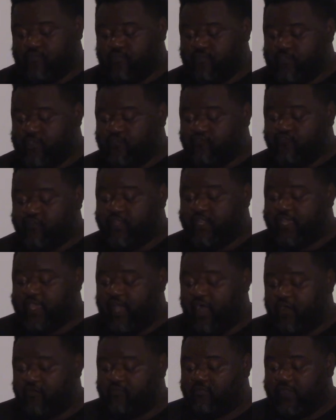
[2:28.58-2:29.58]
It's
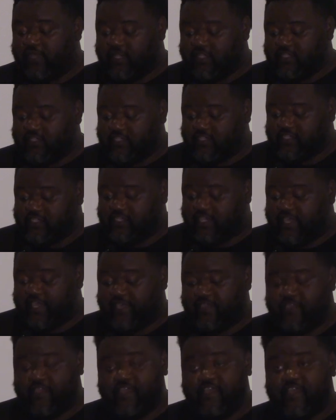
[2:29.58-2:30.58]
really humbling to
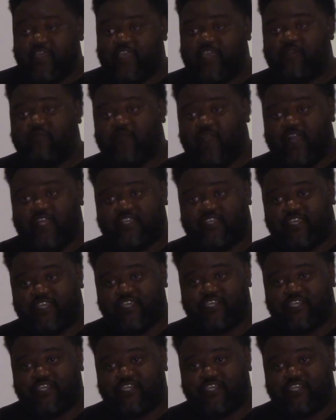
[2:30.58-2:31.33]
say MIT